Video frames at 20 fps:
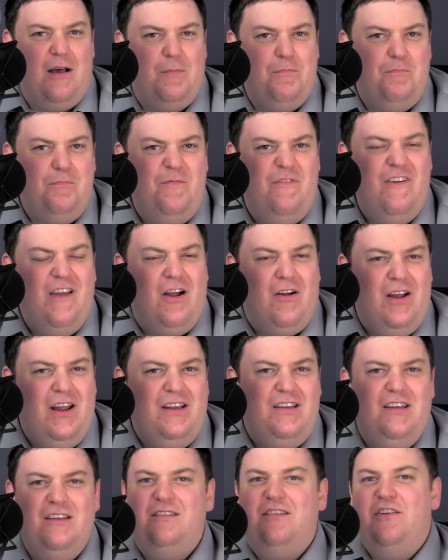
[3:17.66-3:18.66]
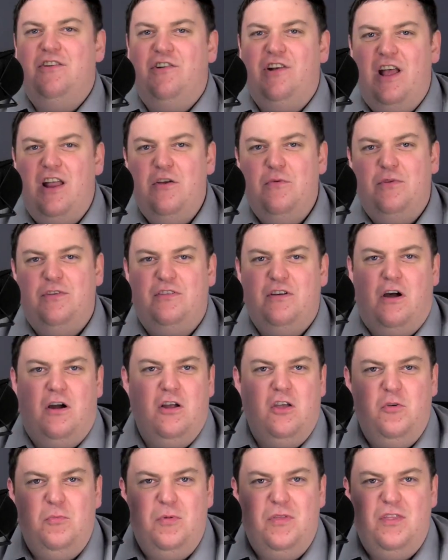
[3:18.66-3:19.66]
a very disingenuous
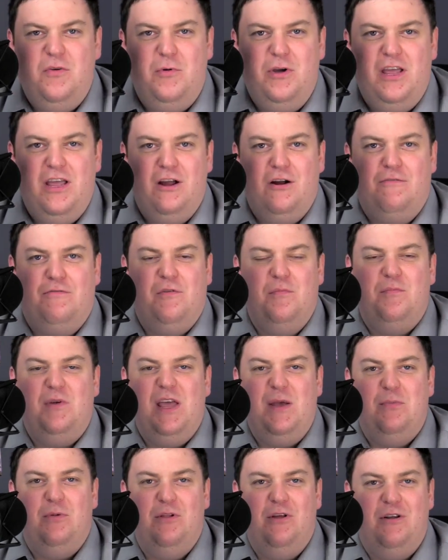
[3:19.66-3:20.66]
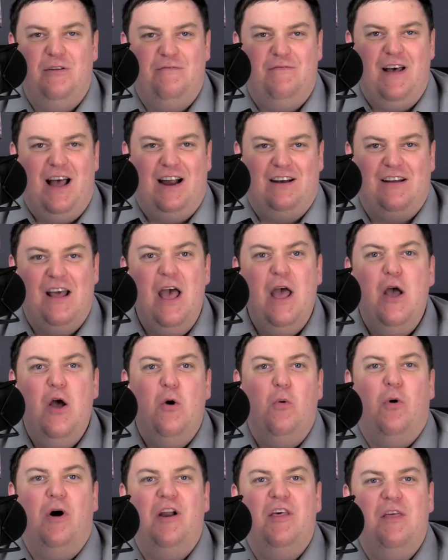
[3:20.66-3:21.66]
argument that we hear from people, and in fact,
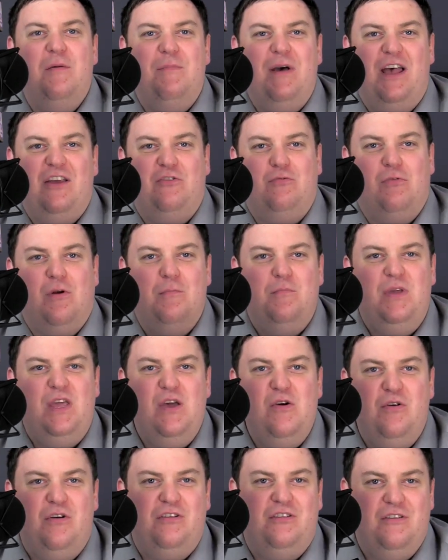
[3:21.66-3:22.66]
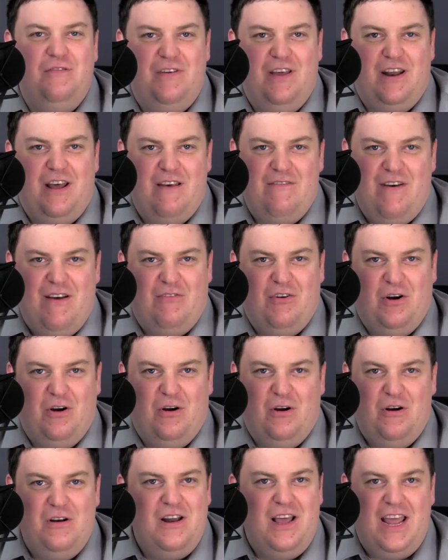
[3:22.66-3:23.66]
one of the best rebukes of it I've ever
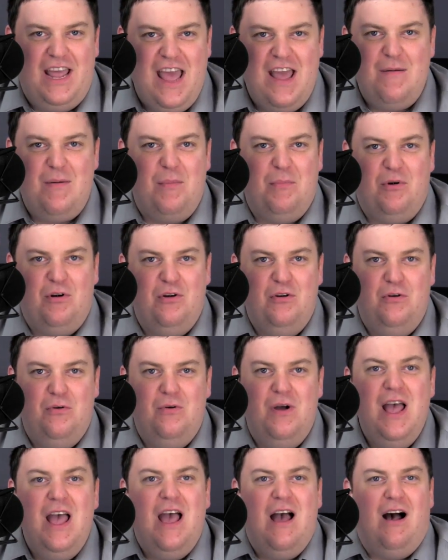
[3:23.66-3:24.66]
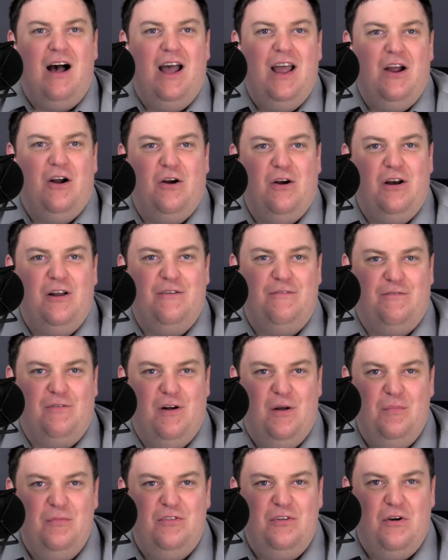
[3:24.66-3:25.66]
heard, and I can't remember who I heard it
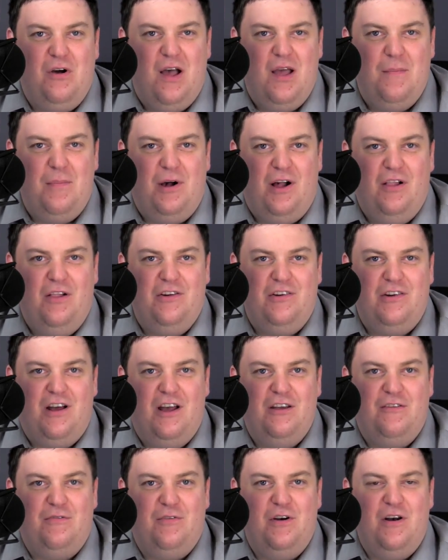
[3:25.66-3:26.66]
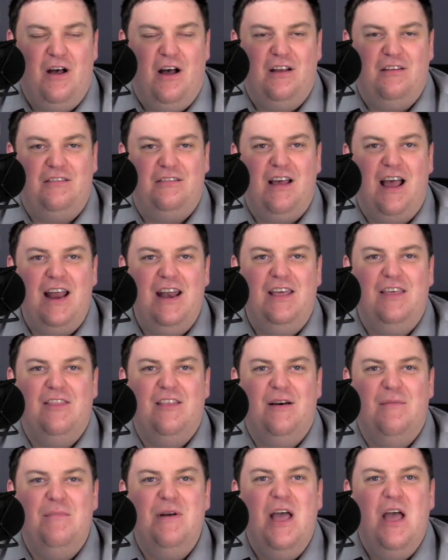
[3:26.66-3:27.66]
from, so I apologize for not citing
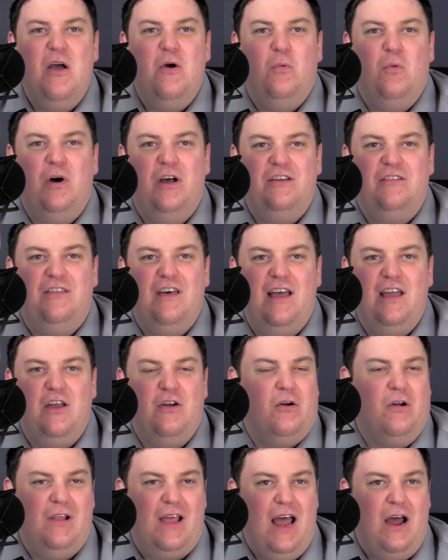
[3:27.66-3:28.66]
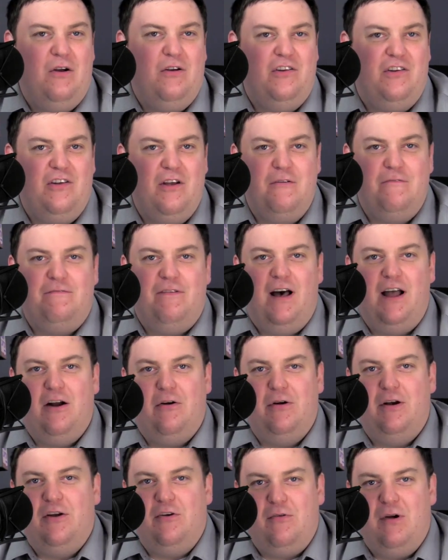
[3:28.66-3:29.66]
them, was that you're allowed to shout
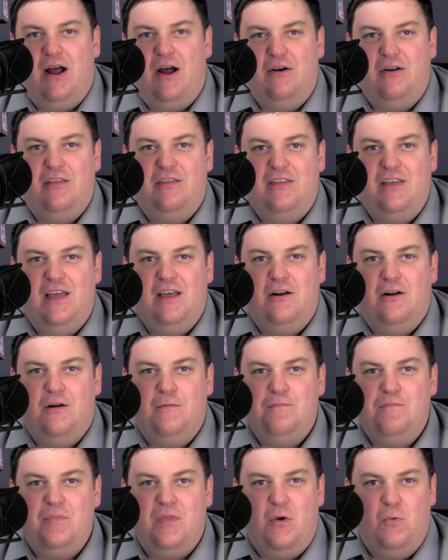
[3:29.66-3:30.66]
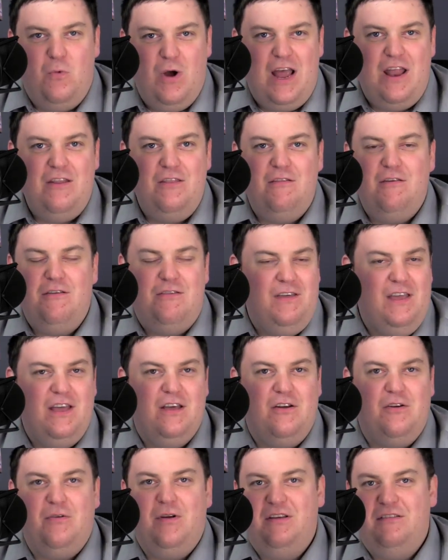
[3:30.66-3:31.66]
fire in a crowded theater when the
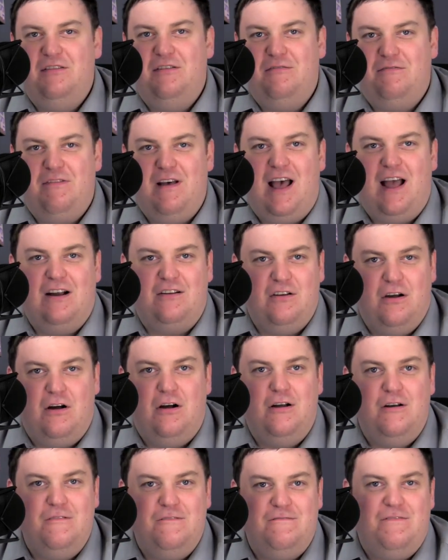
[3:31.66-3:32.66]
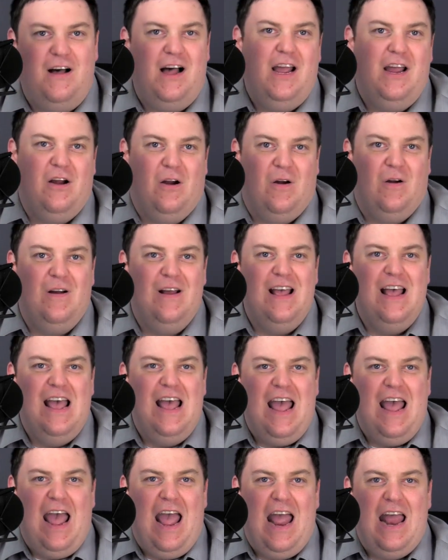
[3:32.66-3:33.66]
theater is in fact on fire.
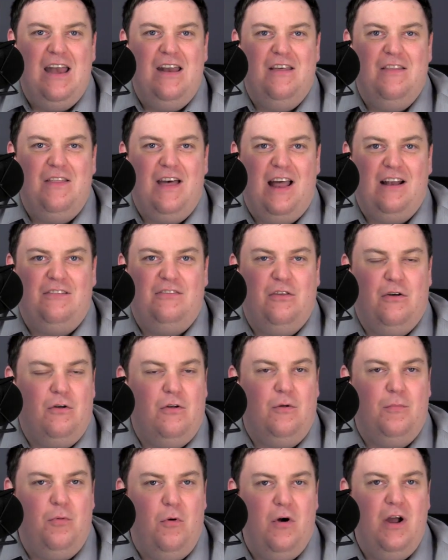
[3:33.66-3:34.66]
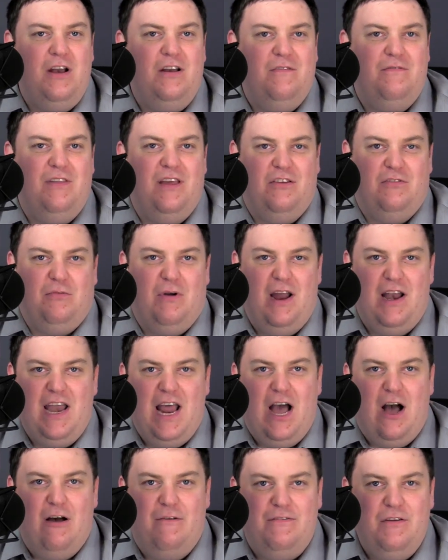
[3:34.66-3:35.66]
And that's the whole point of this right
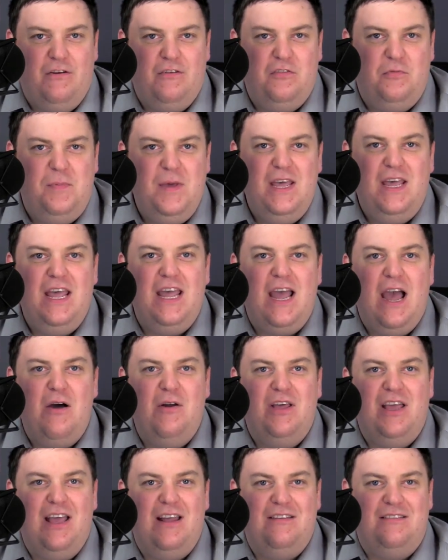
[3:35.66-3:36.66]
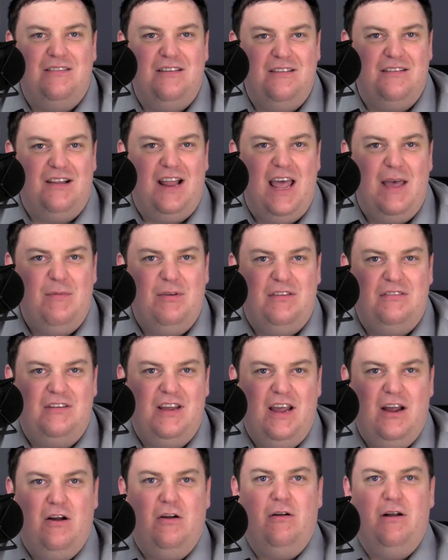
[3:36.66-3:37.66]
now. If you're speaking out against Islamist
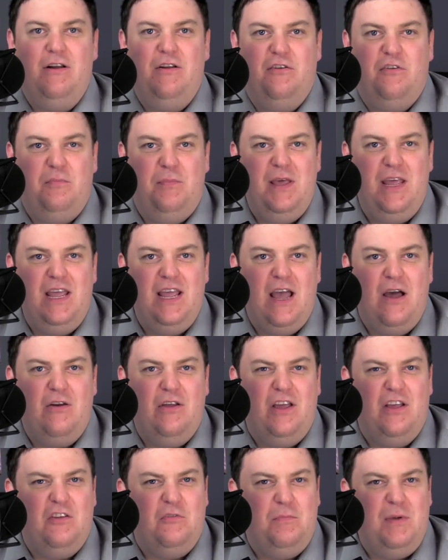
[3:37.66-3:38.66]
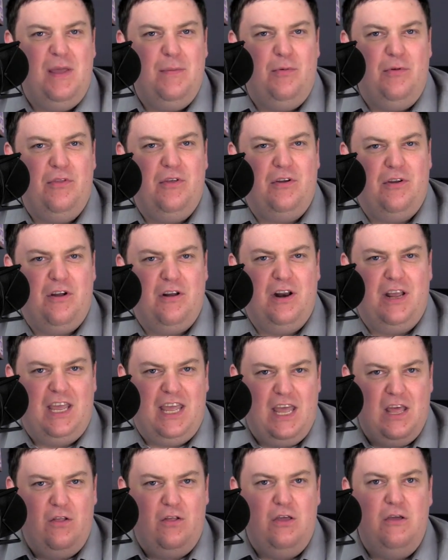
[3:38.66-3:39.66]
terror and you're speaking out against people that are going to
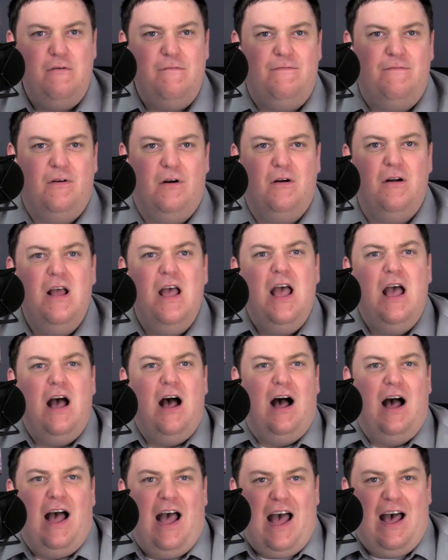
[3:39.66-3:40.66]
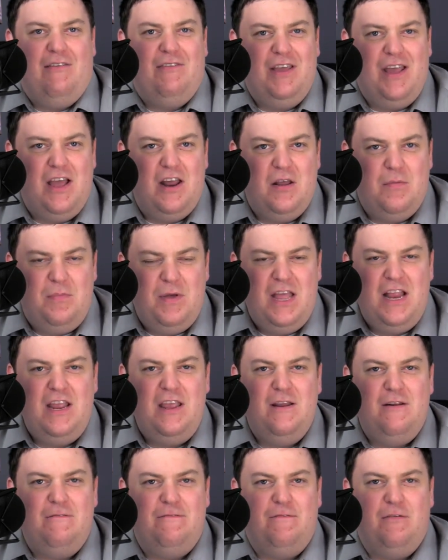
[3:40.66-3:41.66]
kill you for having an
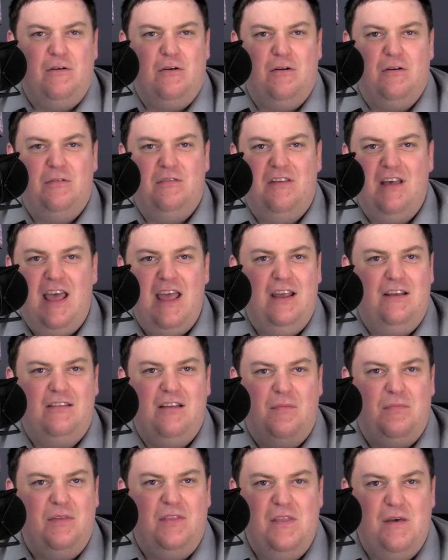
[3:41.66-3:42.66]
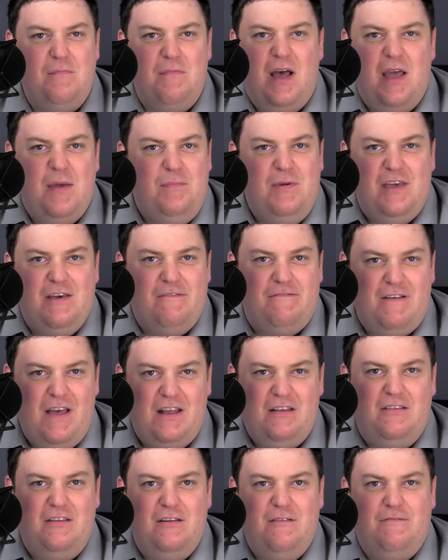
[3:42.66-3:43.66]
opinion, for saying something that might be
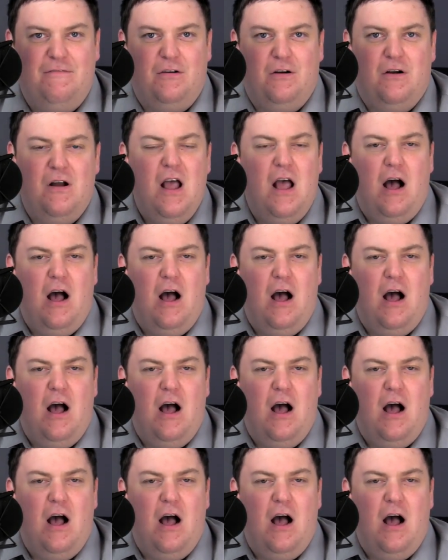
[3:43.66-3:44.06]
offensive or